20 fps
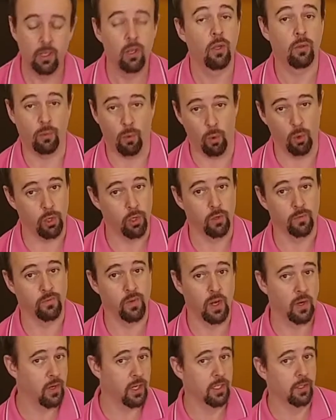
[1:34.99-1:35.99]
or your
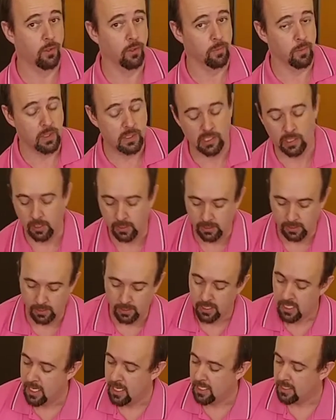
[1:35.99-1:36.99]
very good musical ear,
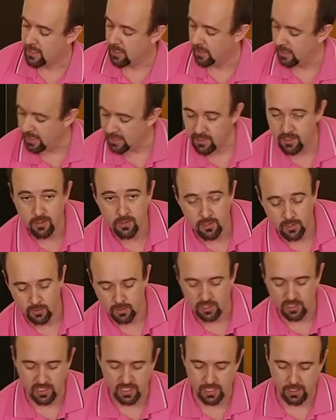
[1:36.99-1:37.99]
to listen to the
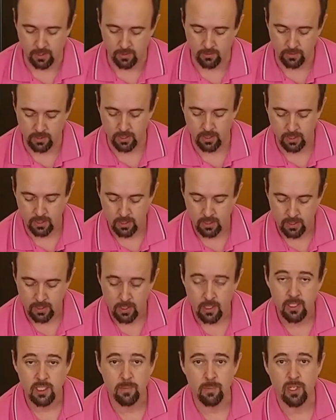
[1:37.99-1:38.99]
sound
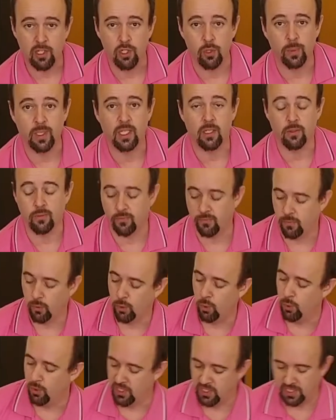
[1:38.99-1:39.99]
to make sure we get a
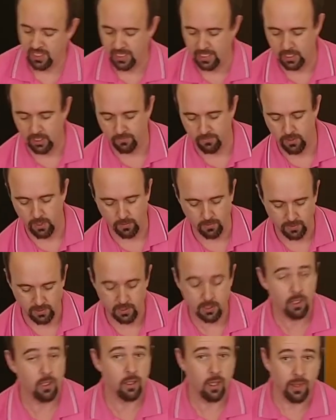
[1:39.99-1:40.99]
full scale of notes,
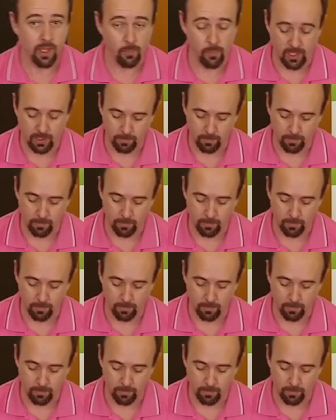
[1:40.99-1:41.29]
and then we can